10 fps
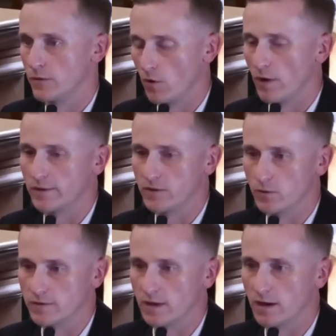Correct.
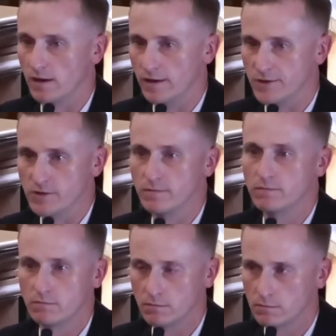There was an engine
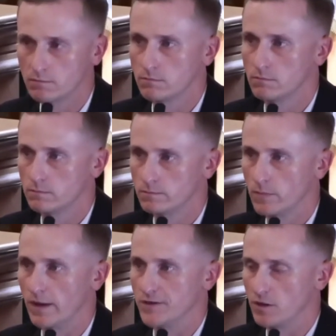
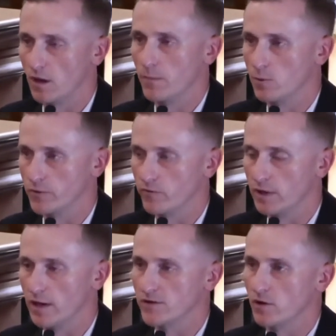company with
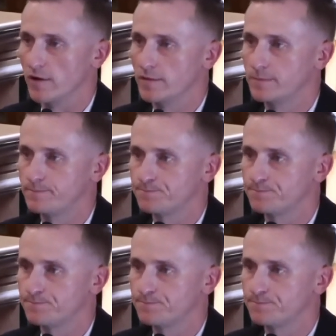3 guys on it.